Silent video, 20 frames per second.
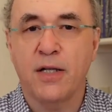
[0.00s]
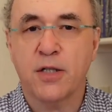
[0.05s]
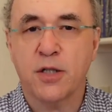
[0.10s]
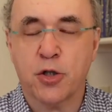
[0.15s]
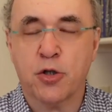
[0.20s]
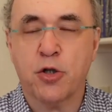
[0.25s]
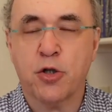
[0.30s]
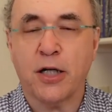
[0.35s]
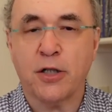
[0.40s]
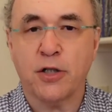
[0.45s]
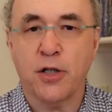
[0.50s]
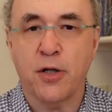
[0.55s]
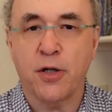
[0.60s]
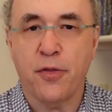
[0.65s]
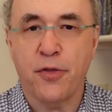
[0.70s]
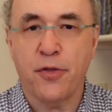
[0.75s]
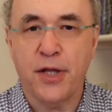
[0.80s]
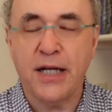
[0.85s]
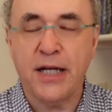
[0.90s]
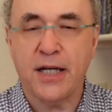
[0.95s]

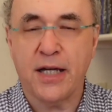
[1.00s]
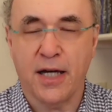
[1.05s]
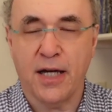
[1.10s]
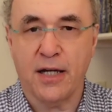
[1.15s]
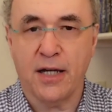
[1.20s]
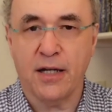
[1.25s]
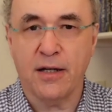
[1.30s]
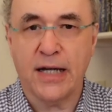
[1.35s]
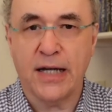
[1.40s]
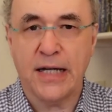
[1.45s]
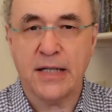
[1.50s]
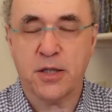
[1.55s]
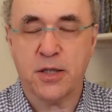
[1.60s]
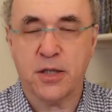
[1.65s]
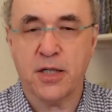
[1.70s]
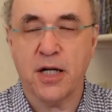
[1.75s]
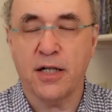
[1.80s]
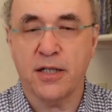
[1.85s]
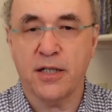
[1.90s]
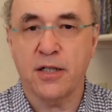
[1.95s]
structured thinking gets
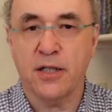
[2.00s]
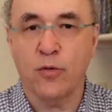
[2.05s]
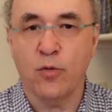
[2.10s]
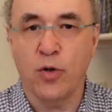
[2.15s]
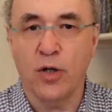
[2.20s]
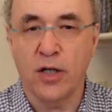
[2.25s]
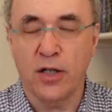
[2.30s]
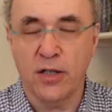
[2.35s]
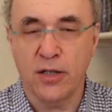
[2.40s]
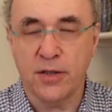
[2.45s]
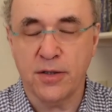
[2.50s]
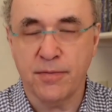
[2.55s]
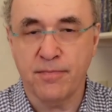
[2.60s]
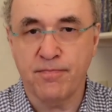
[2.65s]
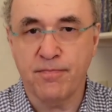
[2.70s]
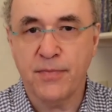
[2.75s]
done in the world.